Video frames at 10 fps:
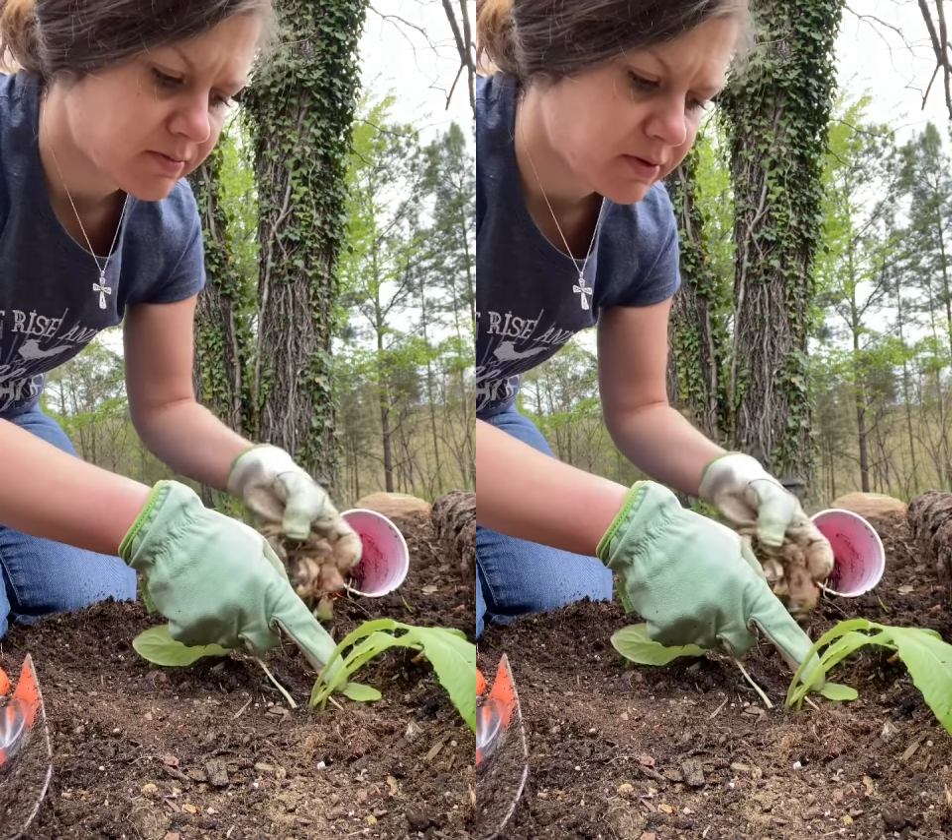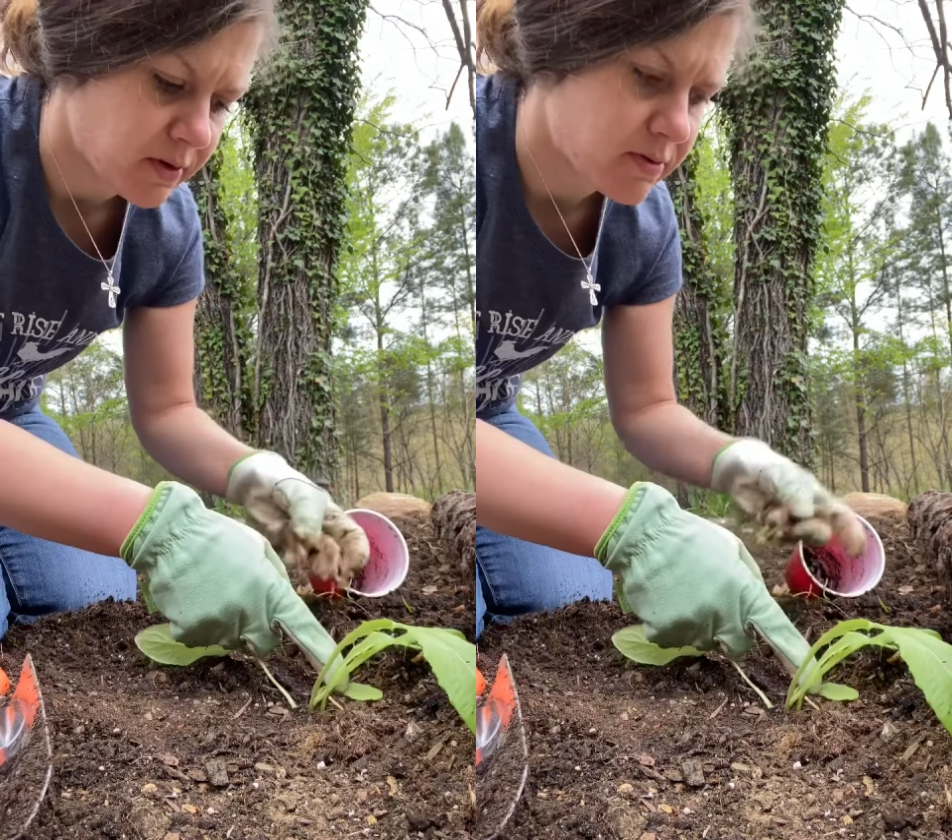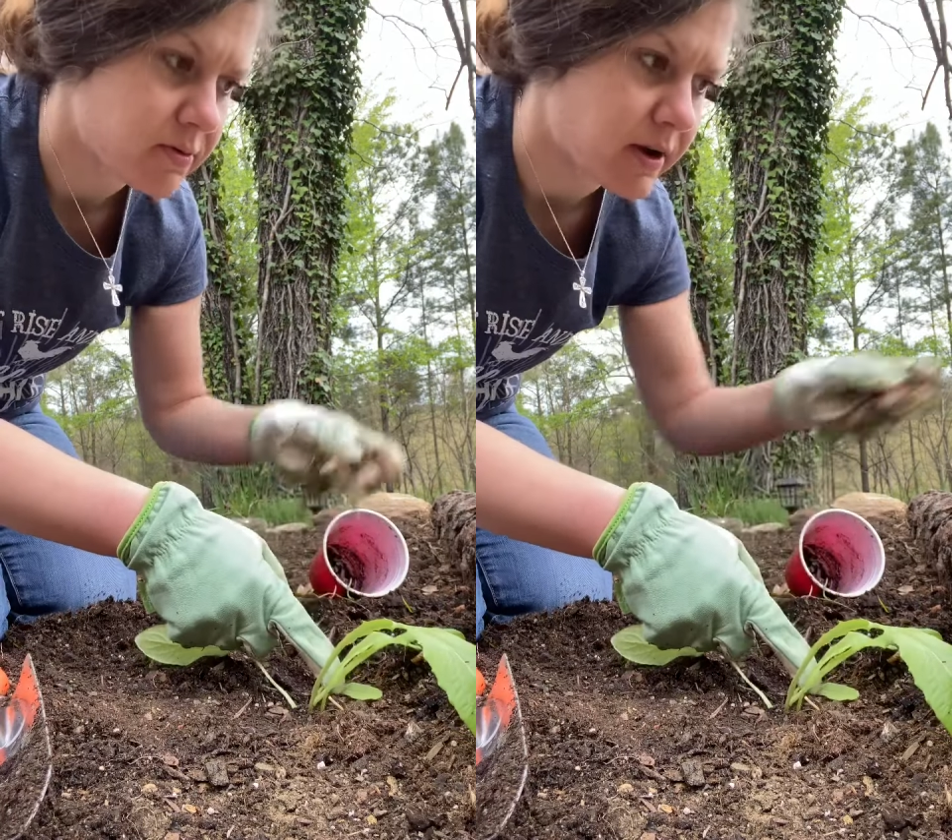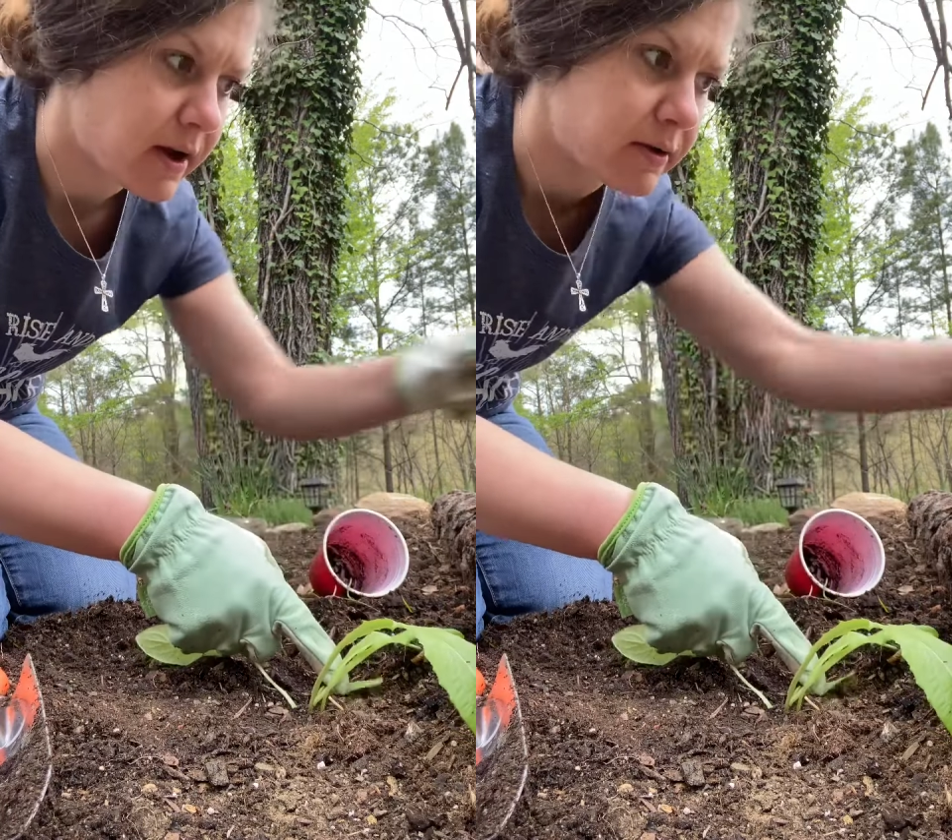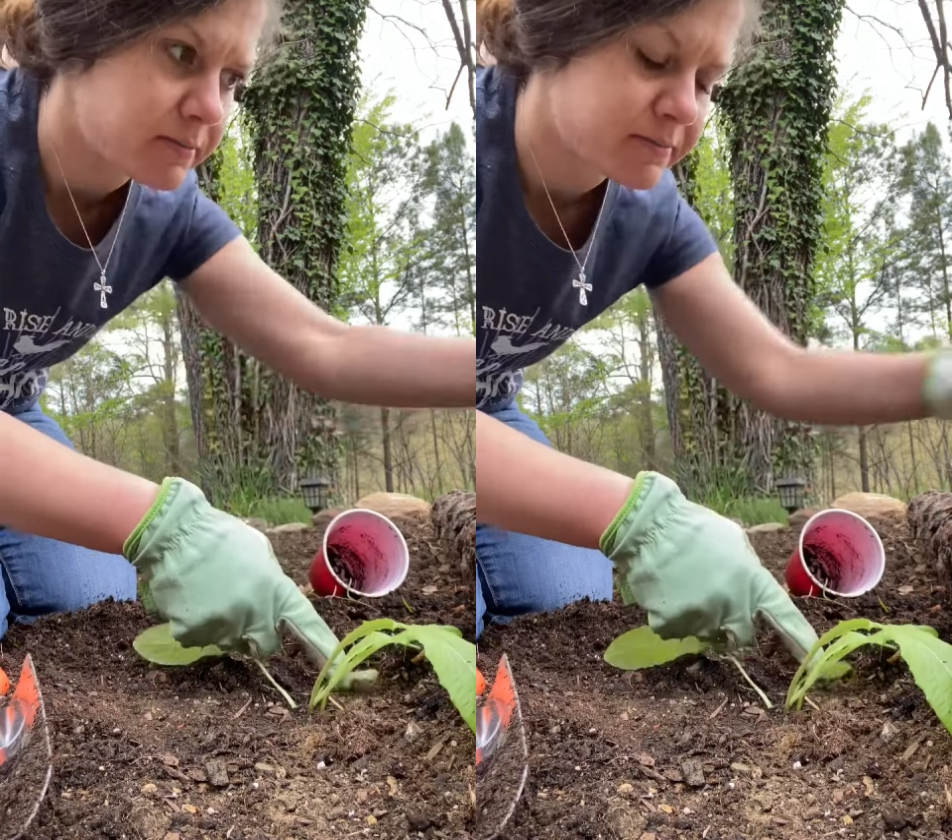throw them
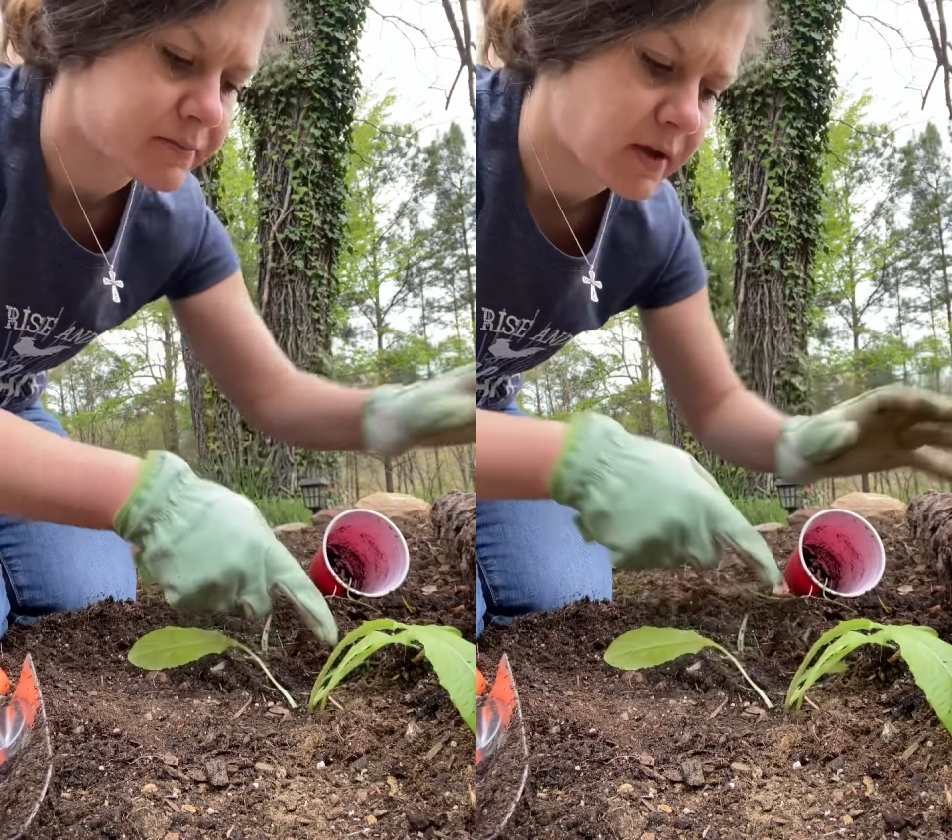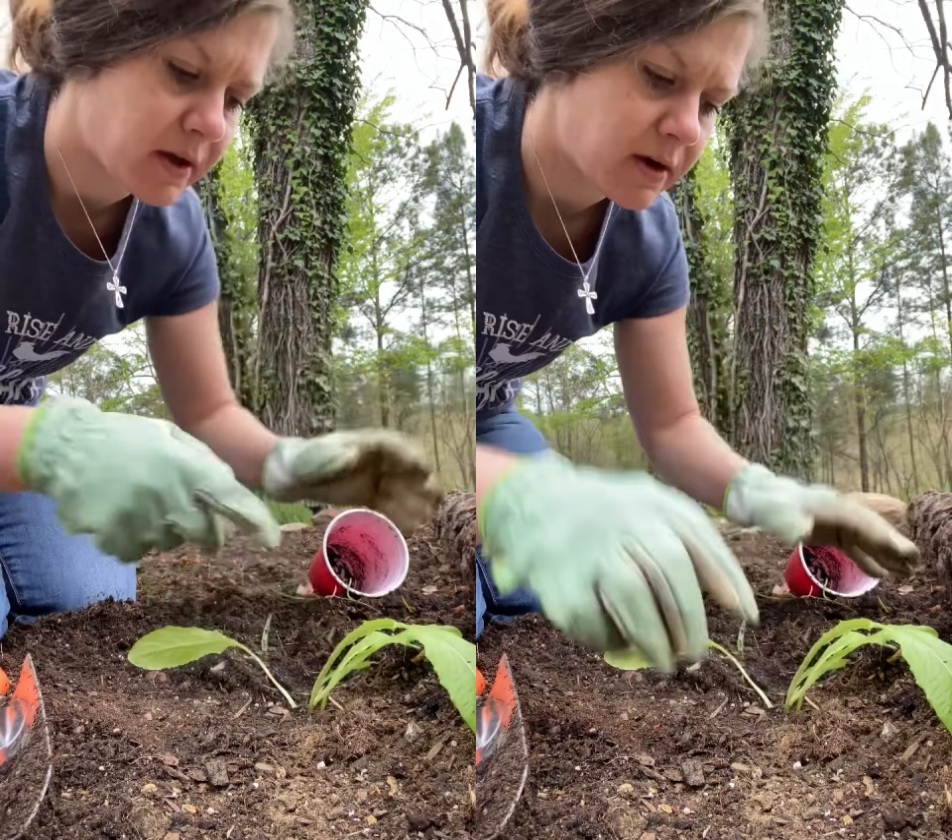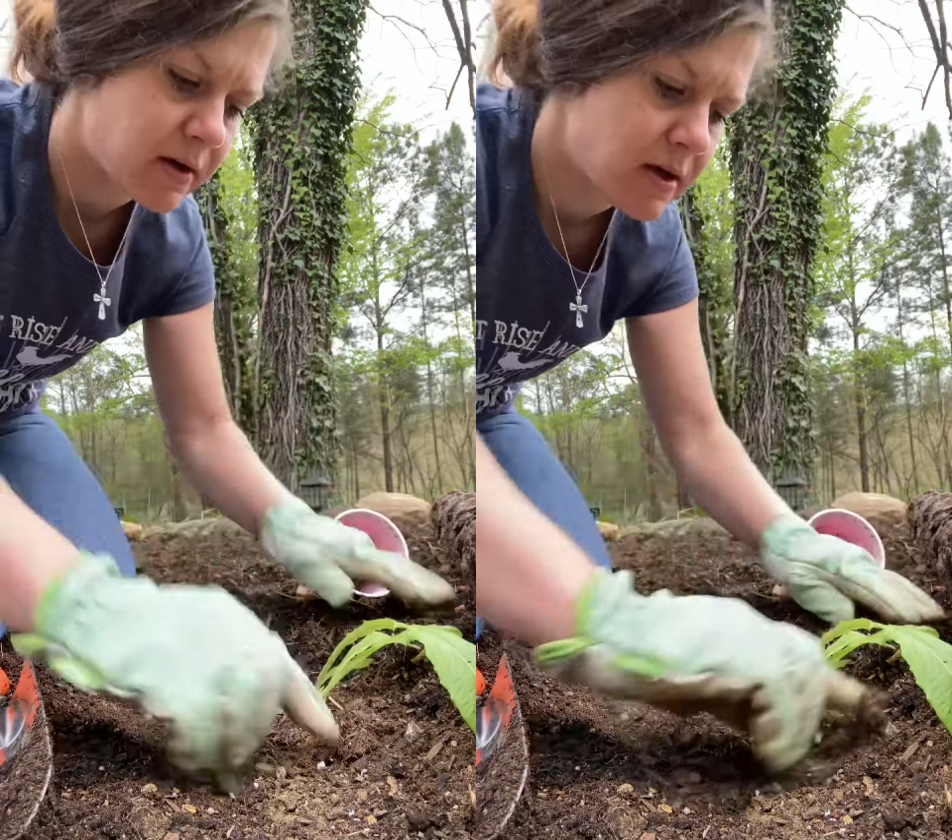out, okay?